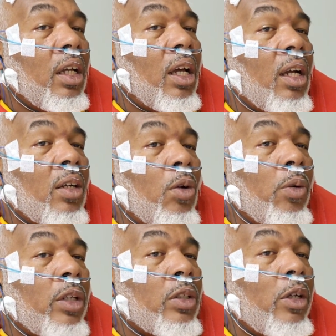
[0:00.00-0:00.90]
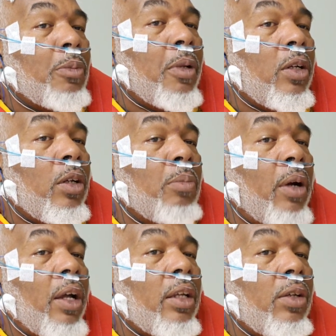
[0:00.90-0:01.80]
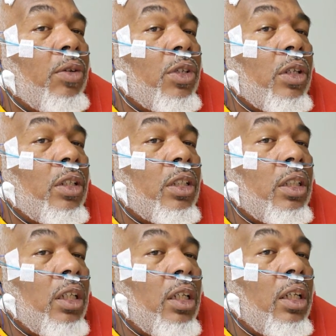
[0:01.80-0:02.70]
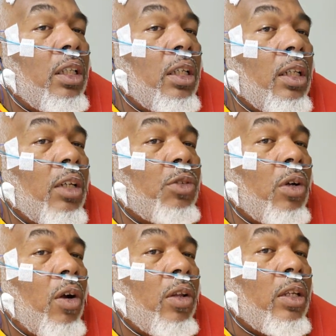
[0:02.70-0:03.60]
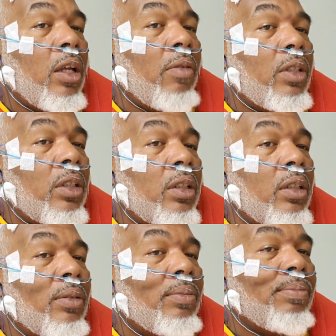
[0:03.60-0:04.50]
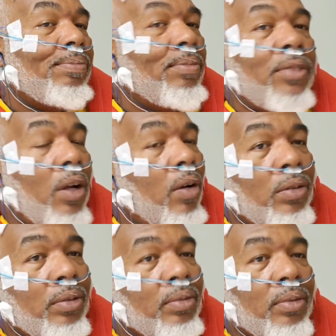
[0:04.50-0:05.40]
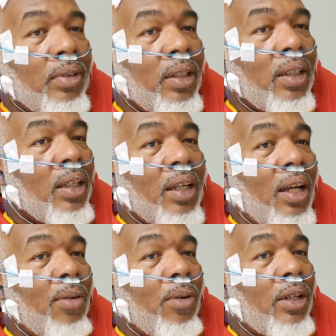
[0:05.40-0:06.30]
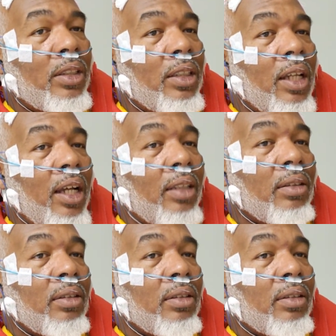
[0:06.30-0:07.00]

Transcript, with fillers: Uh, Goldwing has always been a good bike. You should see the electric Harley Davidson. No, I don't want to see that.